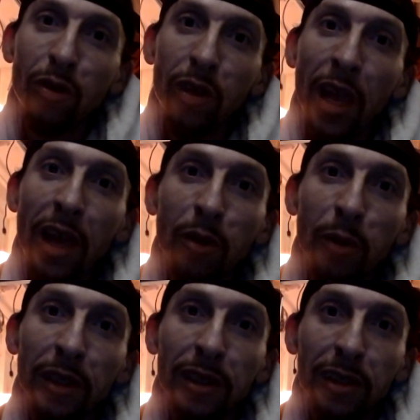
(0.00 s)

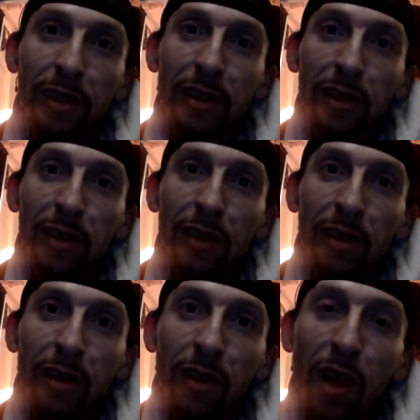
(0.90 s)
anguish
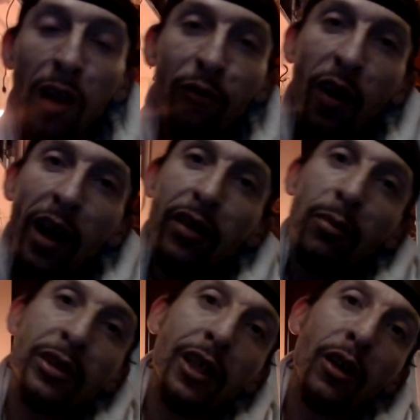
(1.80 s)
and find
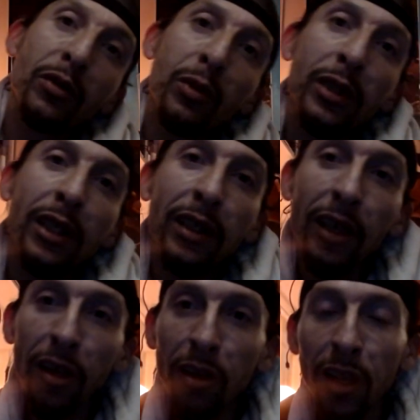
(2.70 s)
themselves within
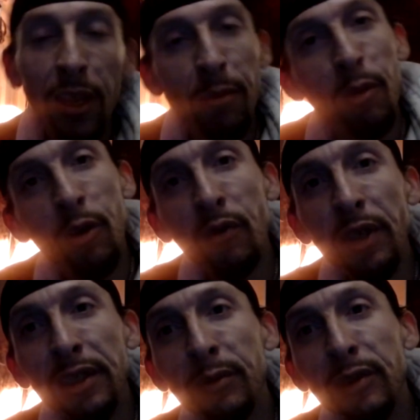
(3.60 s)
there and
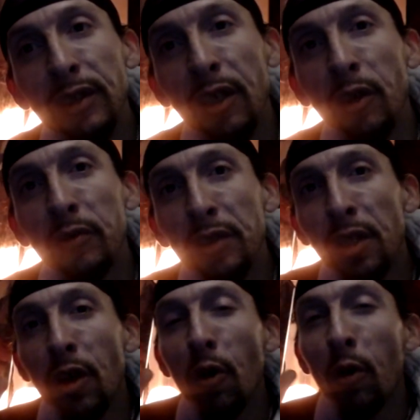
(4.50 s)
motivate themselves
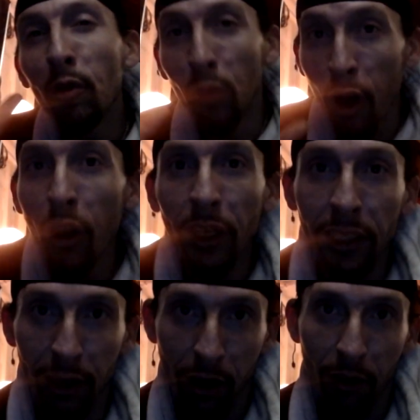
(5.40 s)
long
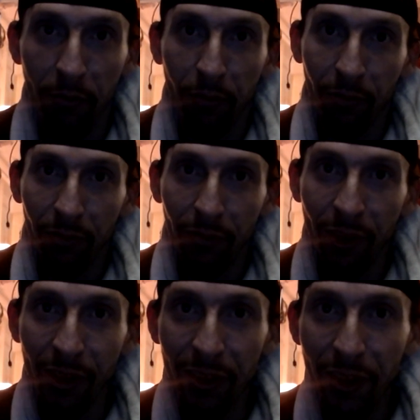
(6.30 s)
enough
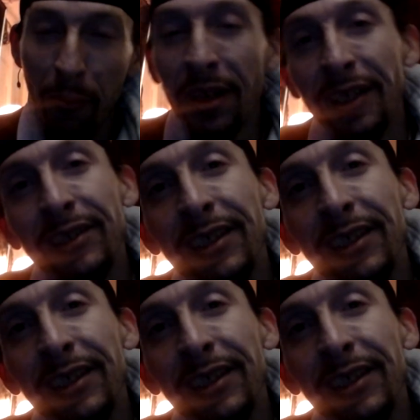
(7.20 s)
because this